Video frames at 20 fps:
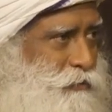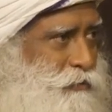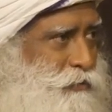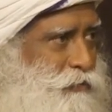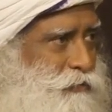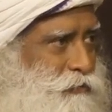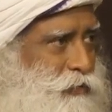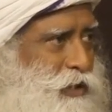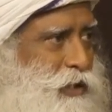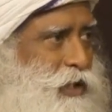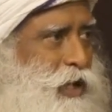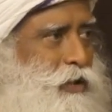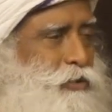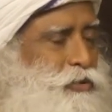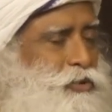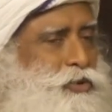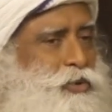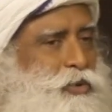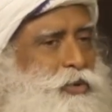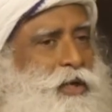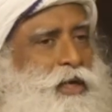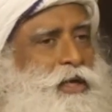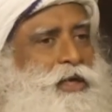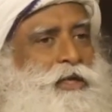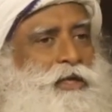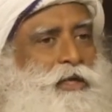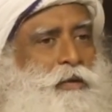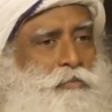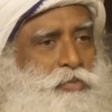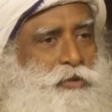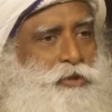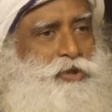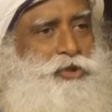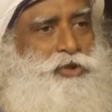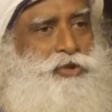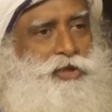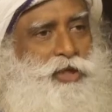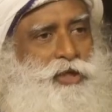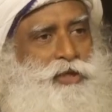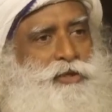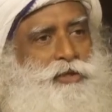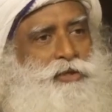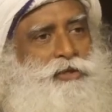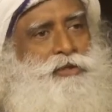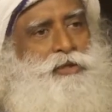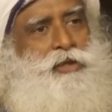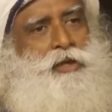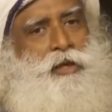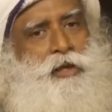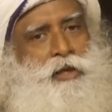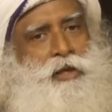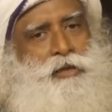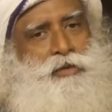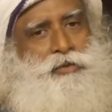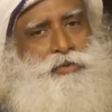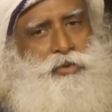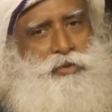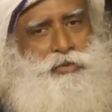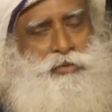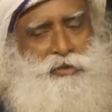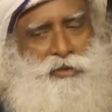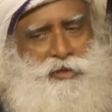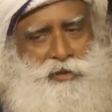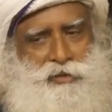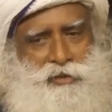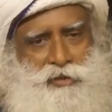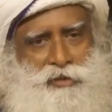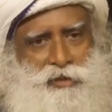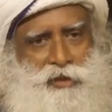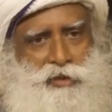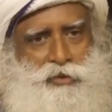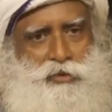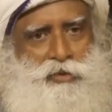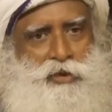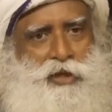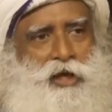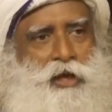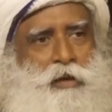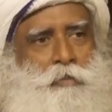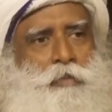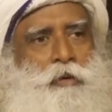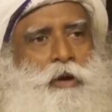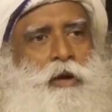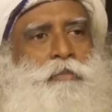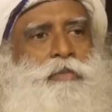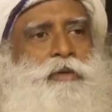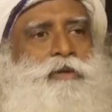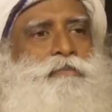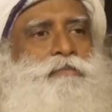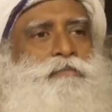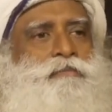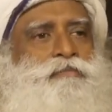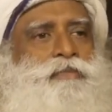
without showing any temperature changes. So this is a unique problem.